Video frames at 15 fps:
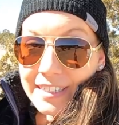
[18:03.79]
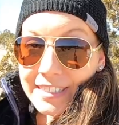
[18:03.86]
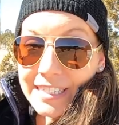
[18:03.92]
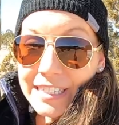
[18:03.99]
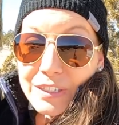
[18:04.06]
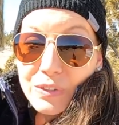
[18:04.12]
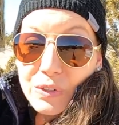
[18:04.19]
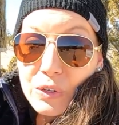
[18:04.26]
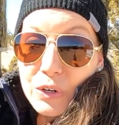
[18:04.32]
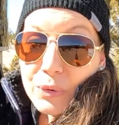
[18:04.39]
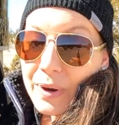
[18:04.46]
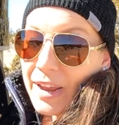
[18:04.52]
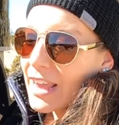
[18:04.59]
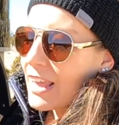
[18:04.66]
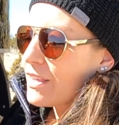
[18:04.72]
These things are
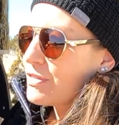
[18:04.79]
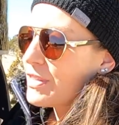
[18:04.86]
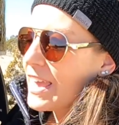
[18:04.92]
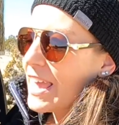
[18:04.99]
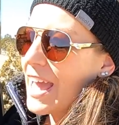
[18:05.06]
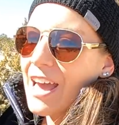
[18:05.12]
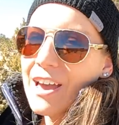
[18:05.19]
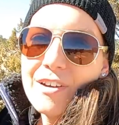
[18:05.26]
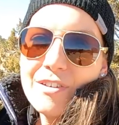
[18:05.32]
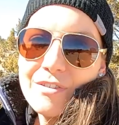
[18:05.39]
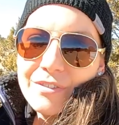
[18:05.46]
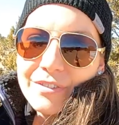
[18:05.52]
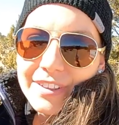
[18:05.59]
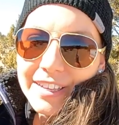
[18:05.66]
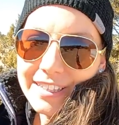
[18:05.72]
great. They
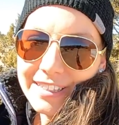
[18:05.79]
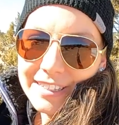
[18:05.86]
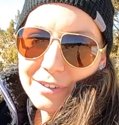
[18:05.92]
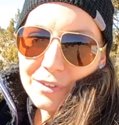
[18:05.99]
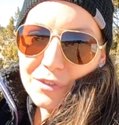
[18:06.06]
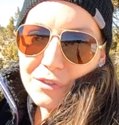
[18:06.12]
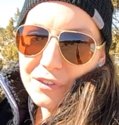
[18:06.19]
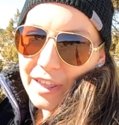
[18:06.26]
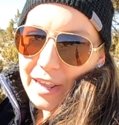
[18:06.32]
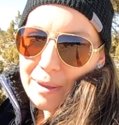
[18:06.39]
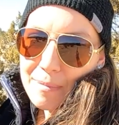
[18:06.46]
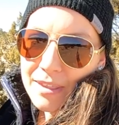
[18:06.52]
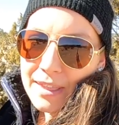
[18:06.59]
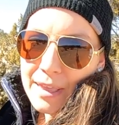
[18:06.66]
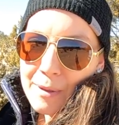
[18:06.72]
have like a little
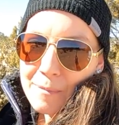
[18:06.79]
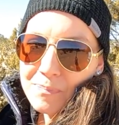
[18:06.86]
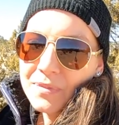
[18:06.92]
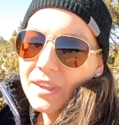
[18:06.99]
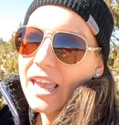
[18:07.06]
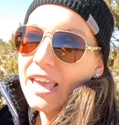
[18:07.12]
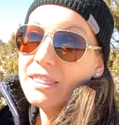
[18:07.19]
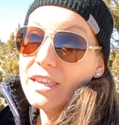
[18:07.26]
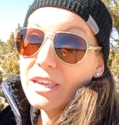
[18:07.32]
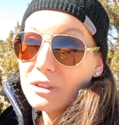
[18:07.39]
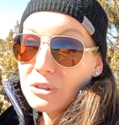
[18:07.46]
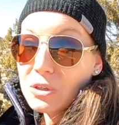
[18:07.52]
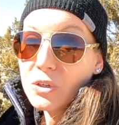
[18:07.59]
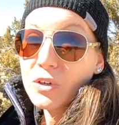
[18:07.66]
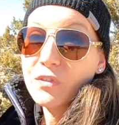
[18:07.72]
flame in them and
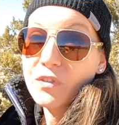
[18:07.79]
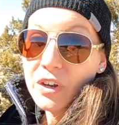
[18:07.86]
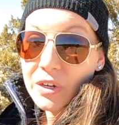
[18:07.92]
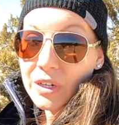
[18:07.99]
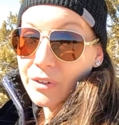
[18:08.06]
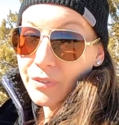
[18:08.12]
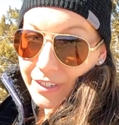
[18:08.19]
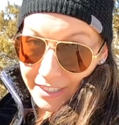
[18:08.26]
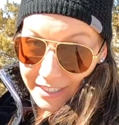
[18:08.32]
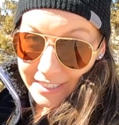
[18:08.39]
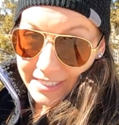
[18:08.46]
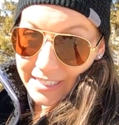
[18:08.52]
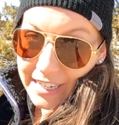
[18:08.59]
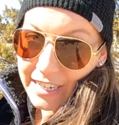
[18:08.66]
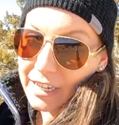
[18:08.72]
they look very
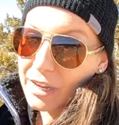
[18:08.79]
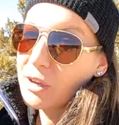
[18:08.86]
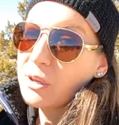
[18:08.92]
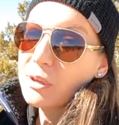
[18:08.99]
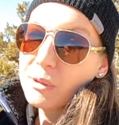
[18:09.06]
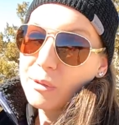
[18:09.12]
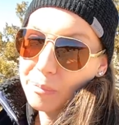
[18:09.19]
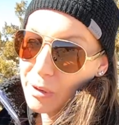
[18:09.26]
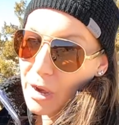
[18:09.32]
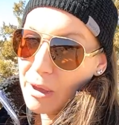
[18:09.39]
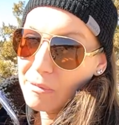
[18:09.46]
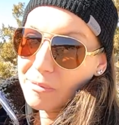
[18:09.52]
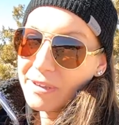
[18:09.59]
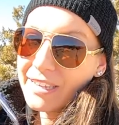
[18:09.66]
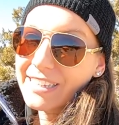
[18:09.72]
realistic. The
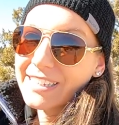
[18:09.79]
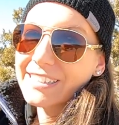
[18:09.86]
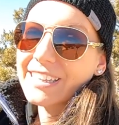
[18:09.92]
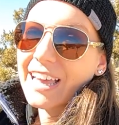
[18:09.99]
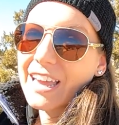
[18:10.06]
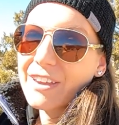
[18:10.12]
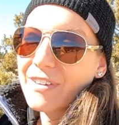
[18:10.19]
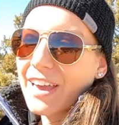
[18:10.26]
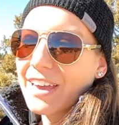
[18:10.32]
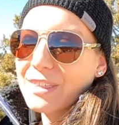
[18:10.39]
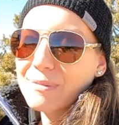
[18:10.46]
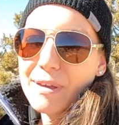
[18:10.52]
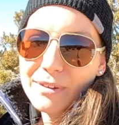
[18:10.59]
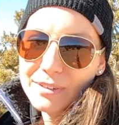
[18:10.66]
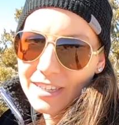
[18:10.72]
problem is I've
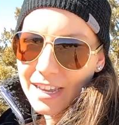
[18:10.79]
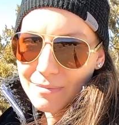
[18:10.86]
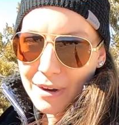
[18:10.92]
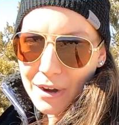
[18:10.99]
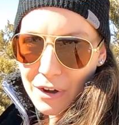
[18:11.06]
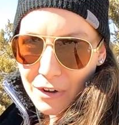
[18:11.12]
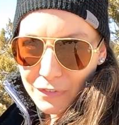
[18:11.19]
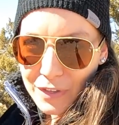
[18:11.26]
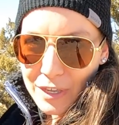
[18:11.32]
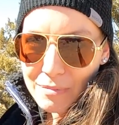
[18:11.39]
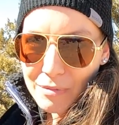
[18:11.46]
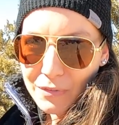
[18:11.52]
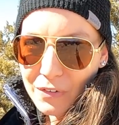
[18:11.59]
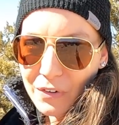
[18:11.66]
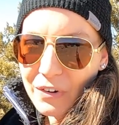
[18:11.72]
had them outside my
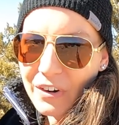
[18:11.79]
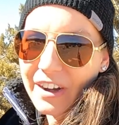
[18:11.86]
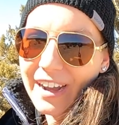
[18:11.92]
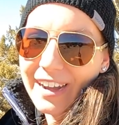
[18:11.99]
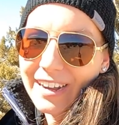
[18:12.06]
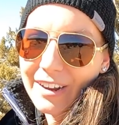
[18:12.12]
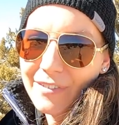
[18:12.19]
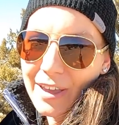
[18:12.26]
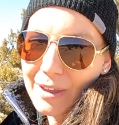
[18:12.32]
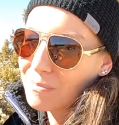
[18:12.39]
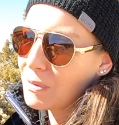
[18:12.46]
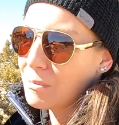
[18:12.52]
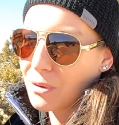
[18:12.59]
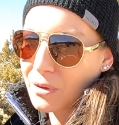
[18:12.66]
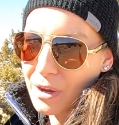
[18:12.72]
RV before and I've
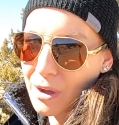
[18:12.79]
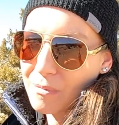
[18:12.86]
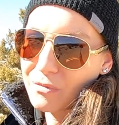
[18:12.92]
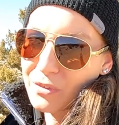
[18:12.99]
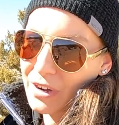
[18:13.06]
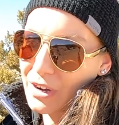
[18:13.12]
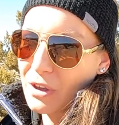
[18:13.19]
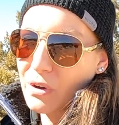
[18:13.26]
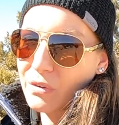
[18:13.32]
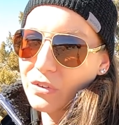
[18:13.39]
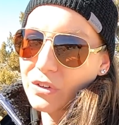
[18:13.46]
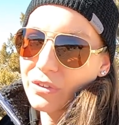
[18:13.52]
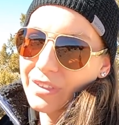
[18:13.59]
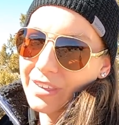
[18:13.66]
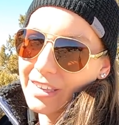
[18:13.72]
had people come running
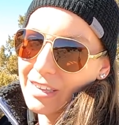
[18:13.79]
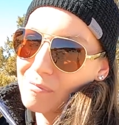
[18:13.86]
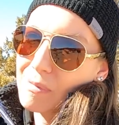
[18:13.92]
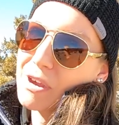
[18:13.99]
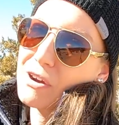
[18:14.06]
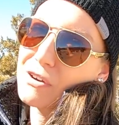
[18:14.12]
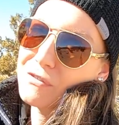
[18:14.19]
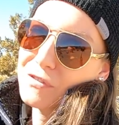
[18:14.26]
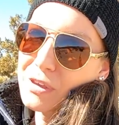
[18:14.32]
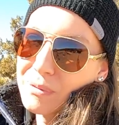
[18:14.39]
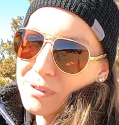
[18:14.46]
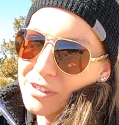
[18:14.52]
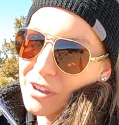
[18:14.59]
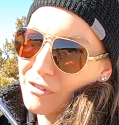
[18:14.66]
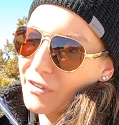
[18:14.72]
over thinking my
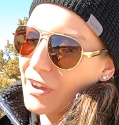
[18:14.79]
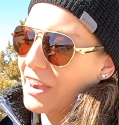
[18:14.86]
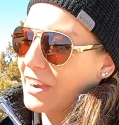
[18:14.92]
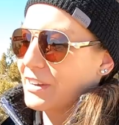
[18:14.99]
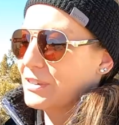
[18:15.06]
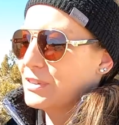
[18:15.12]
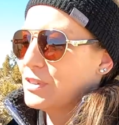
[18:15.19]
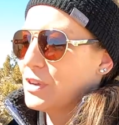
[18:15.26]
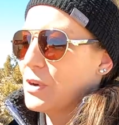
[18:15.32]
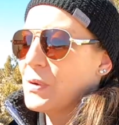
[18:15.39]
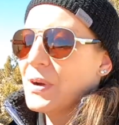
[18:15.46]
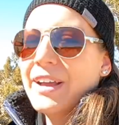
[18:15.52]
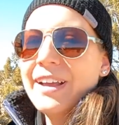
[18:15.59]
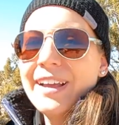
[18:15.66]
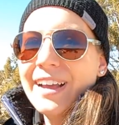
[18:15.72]
RV was on fire.
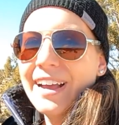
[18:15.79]
So